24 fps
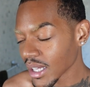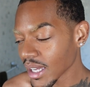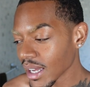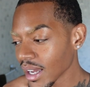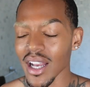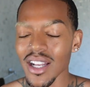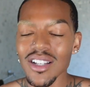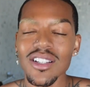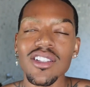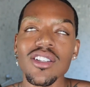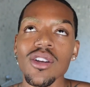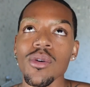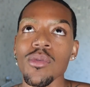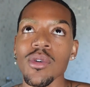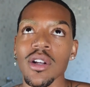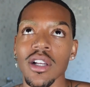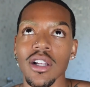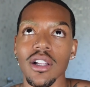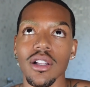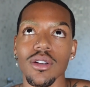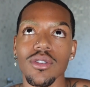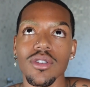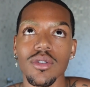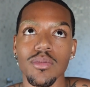I just don't want
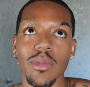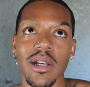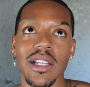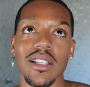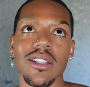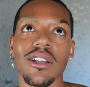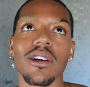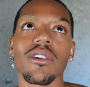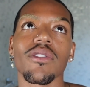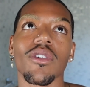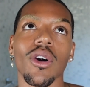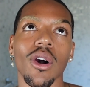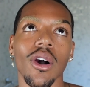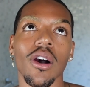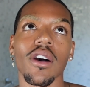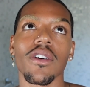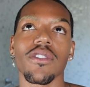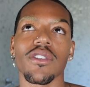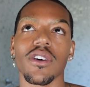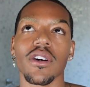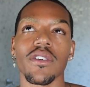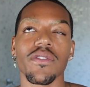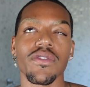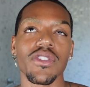to close myself
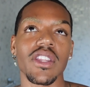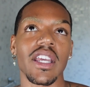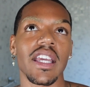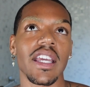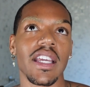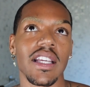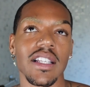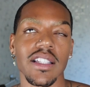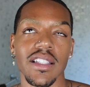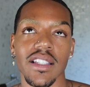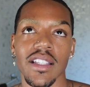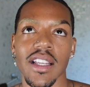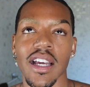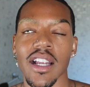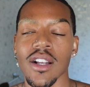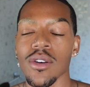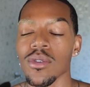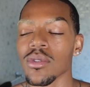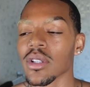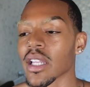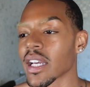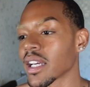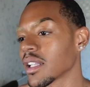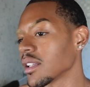off of things, and I
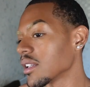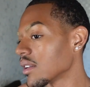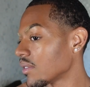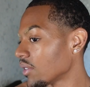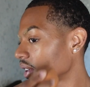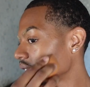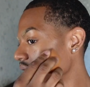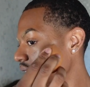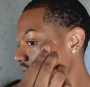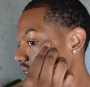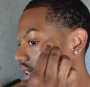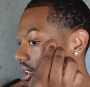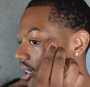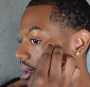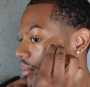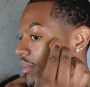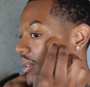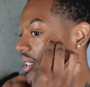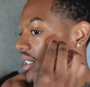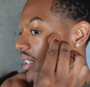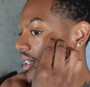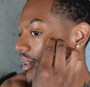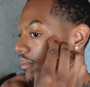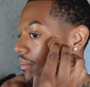don't like living in a
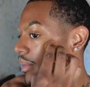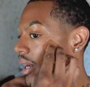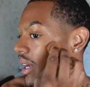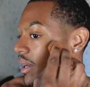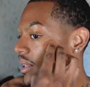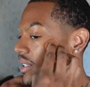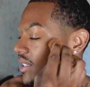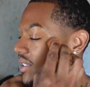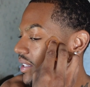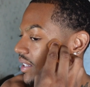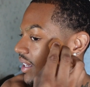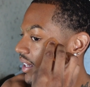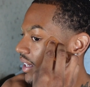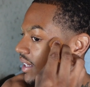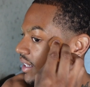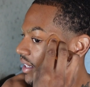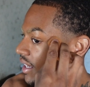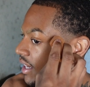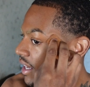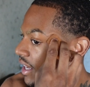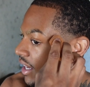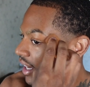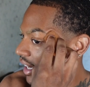limiting mindset.